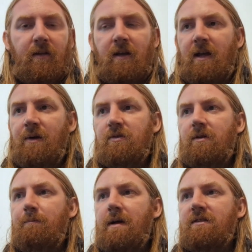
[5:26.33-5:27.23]
He was a
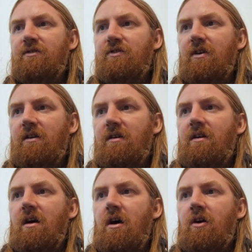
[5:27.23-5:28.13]
messenger,
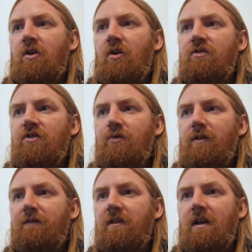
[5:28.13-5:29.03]
a conduit
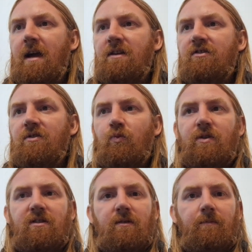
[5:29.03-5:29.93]
for the ancient
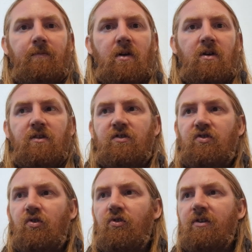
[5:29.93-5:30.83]
wisdom,
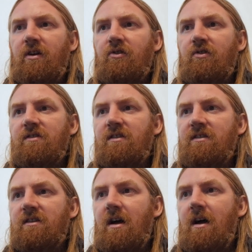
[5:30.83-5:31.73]
soaring across the
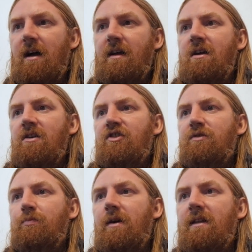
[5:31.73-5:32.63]
sky,
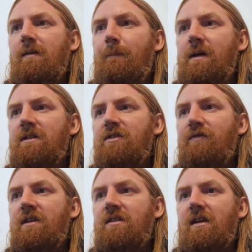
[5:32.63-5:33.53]
spreading the message of
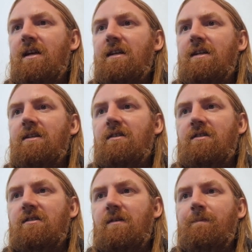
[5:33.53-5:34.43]

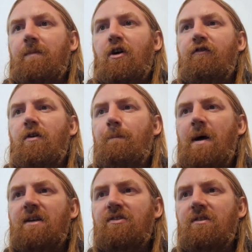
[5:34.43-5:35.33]
interconnectedness, of
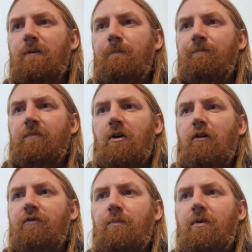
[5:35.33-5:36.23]
compassion,
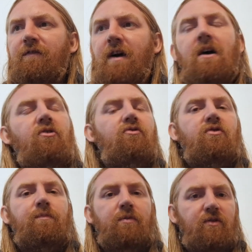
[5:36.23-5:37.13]
of the
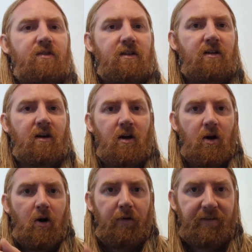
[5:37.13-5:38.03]
profound beauty
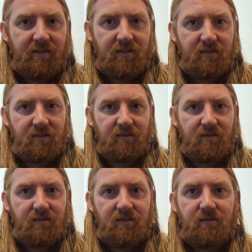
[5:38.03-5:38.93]
of
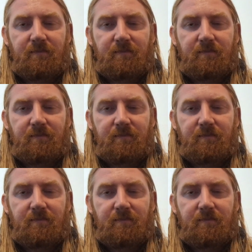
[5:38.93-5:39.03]
existence.